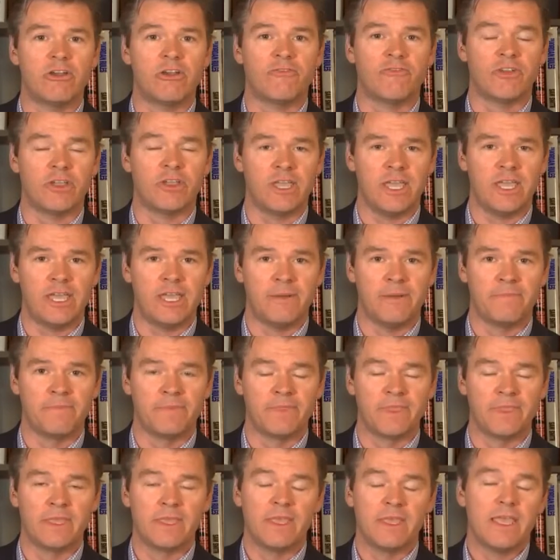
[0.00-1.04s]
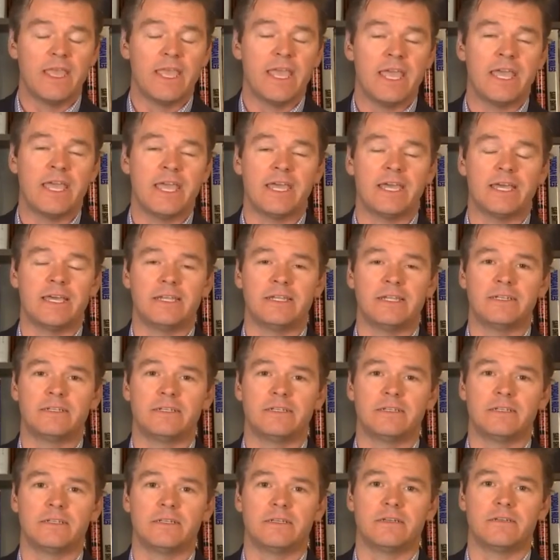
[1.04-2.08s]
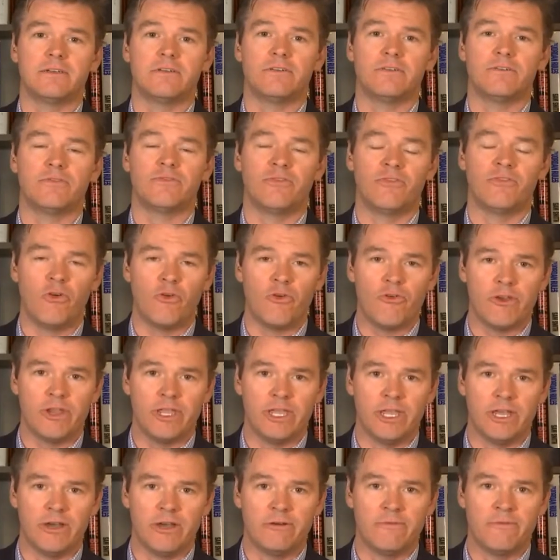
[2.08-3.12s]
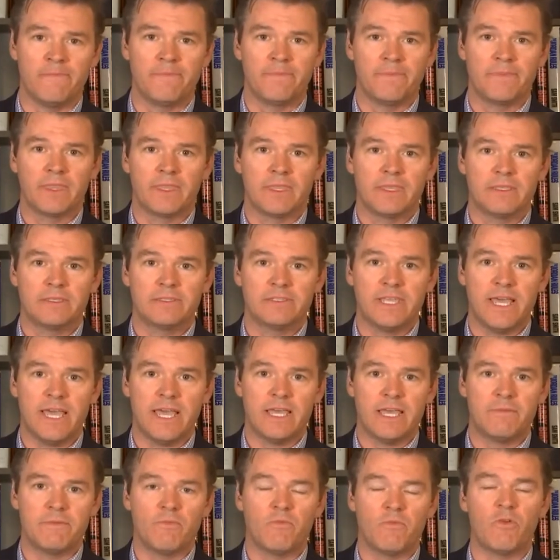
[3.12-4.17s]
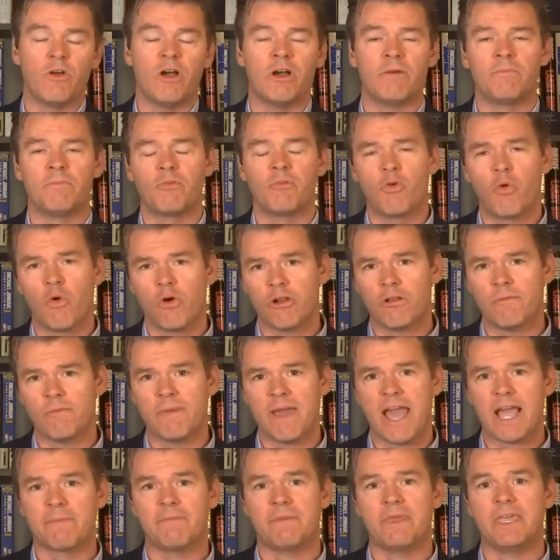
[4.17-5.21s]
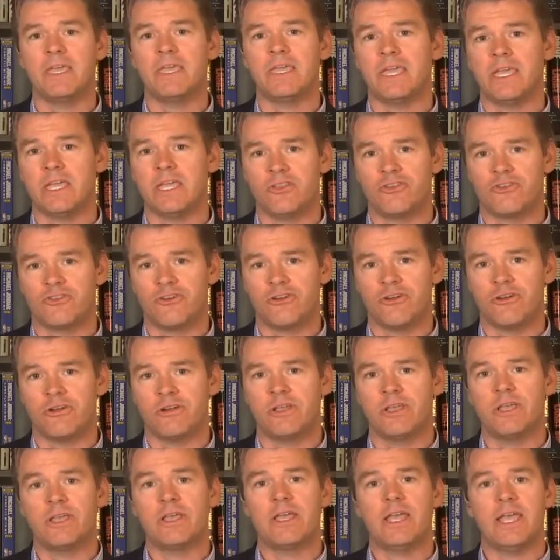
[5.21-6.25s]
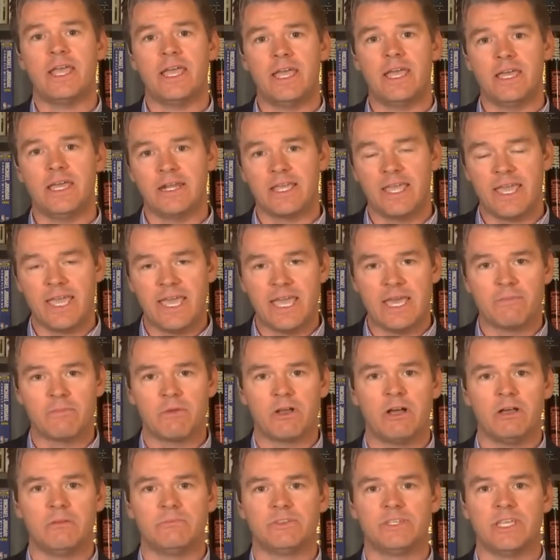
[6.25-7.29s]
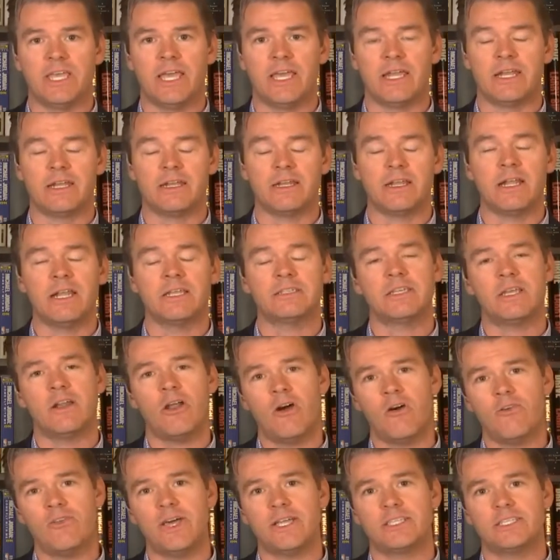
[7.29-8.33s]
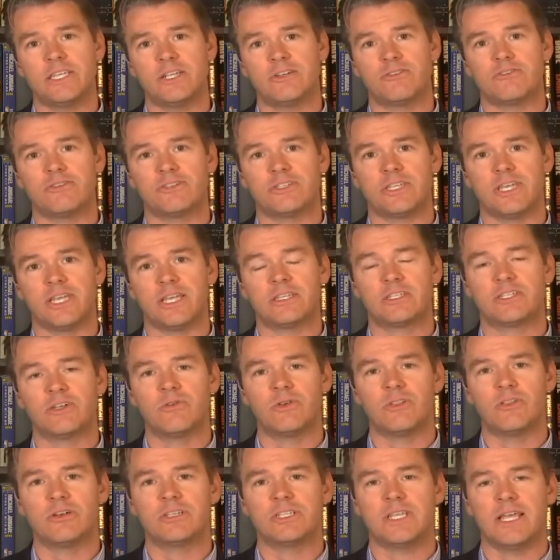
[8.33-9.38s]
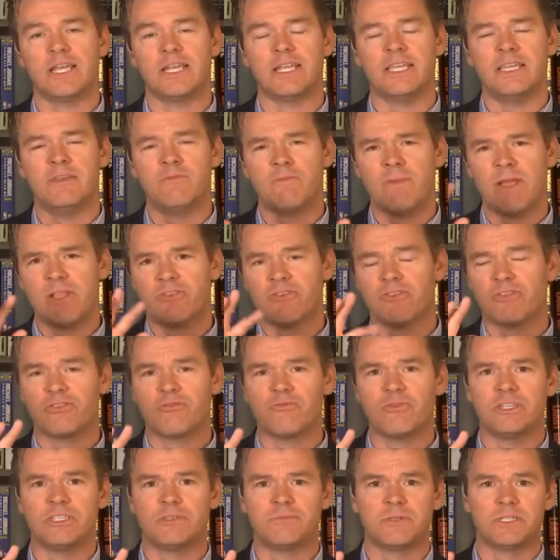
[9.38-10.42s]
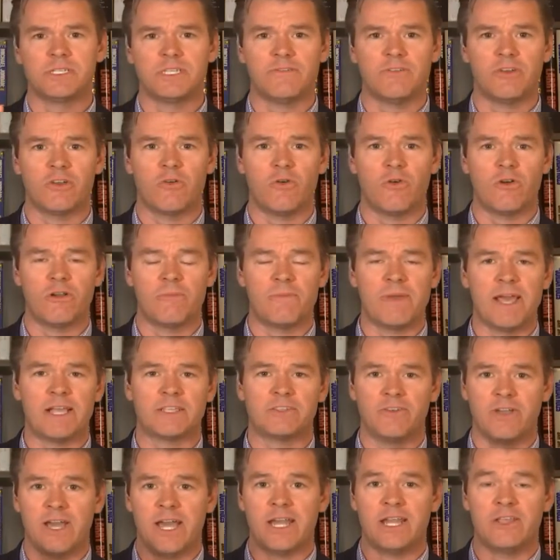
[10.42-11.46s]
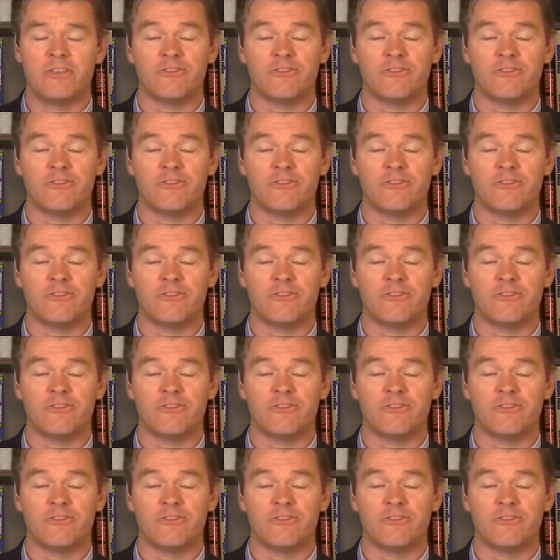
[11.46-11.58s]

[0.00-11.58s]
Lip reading: Cam? And Florio said, a quarterback being injured and Cam comes in. And I said, oh, that's interesting. So we looked at, he mentioned three specific quarterbacks who got injured.